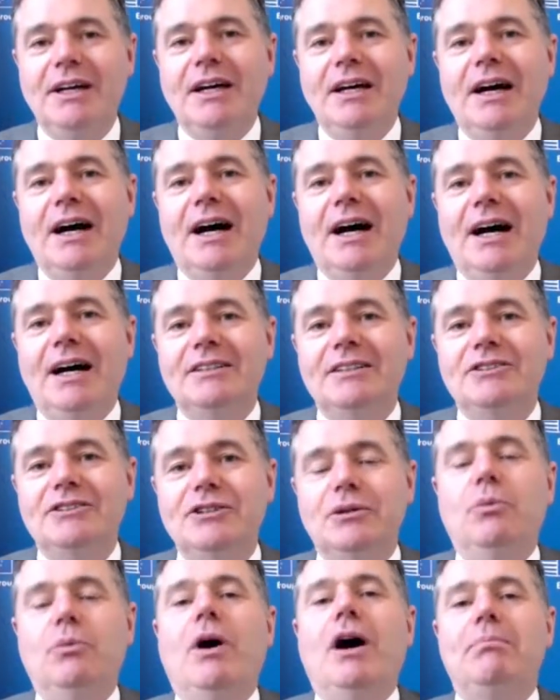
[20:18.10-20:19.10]
and
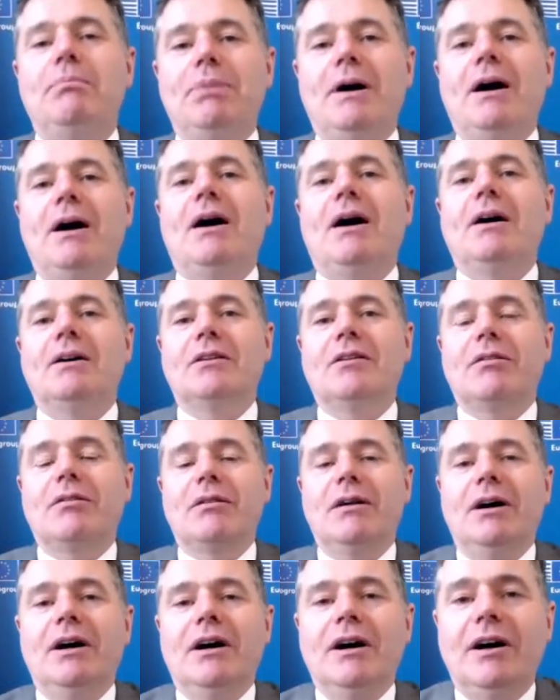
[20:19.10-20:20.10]
to what
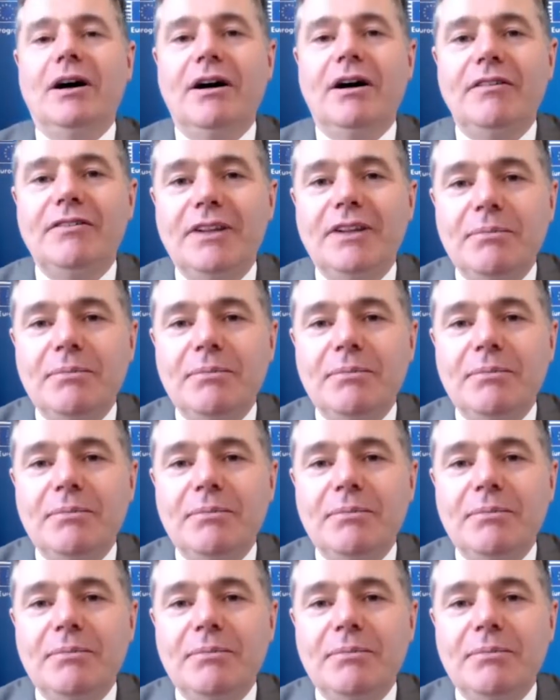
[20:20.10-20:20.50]
parts of